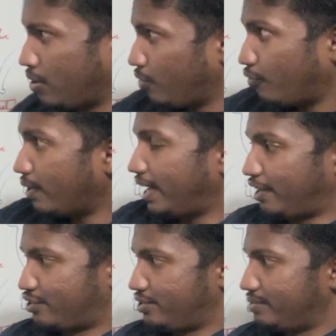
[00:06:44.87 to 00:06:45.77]
For an
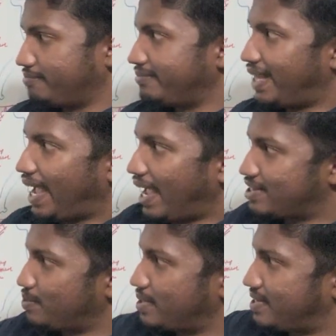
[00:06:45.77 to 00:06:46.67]
erection, there has
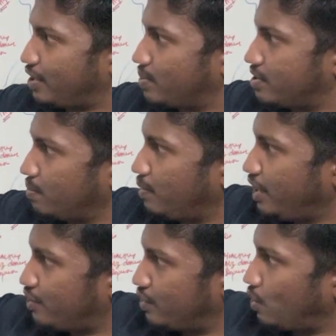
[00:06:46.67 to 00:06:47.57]
to be sexual
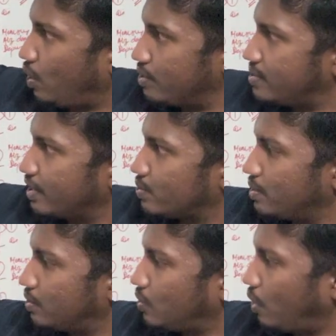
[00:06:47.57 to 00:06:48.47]
stimulation or
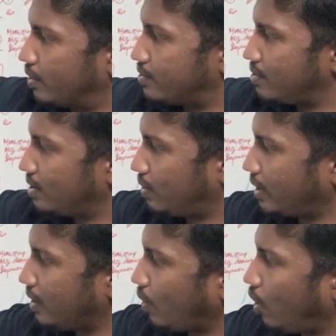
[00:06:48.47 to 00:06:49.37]
sexual thoughts. Now
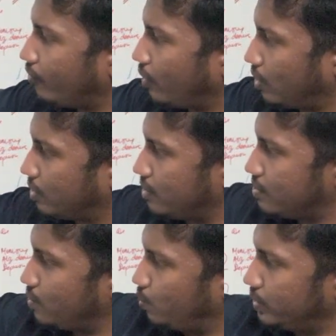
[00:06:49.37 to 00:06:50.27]
that often
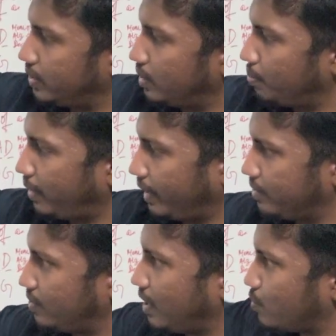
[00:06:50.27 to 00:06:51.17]
occurs within the brain.
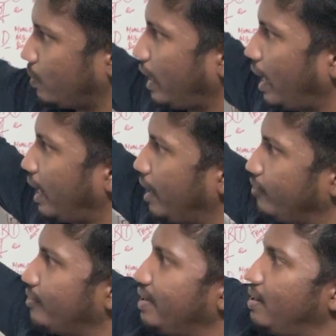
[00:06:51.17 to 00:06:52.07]
So that's why I have
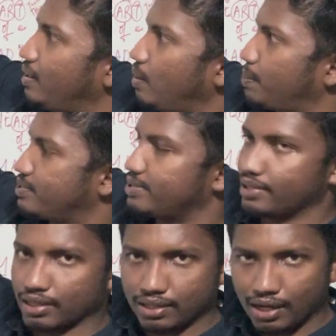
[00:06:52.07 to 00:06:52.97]

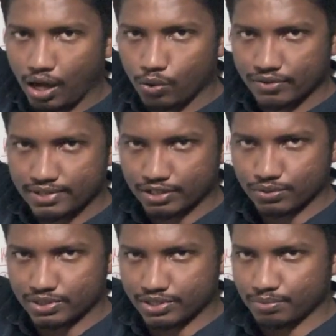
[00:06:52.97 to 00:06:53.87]
represented a cloud of
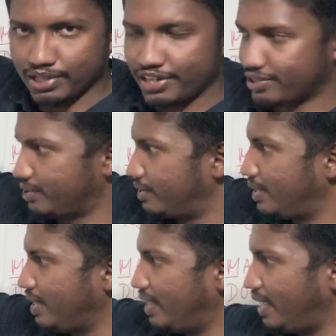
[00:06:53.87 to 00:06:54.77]
sexual stimulation,
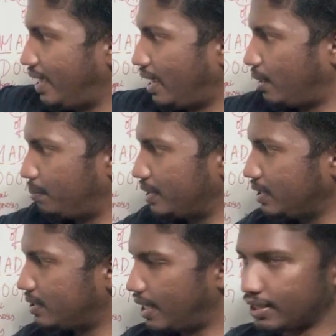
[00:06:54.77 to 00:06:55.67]
and
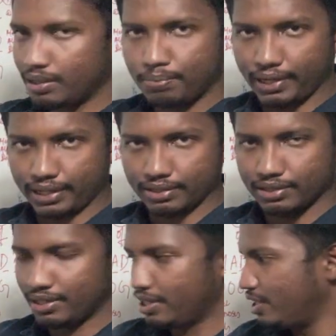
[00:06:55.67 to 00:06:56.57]
beneath that, the brain.
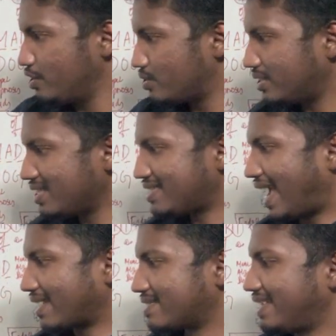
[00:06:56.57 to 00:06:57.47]
So this
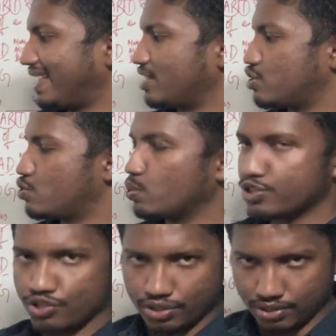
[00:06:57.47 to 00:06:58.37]
acts like a
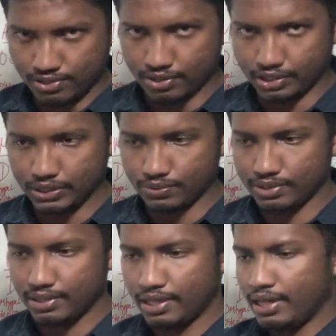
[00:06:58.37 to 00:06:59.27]
switch in the circuit.
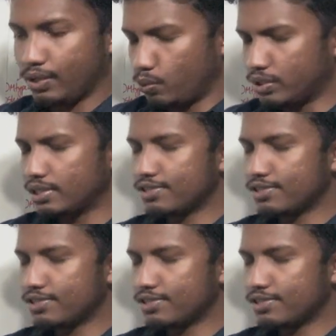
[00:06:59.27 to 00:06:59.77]
Within a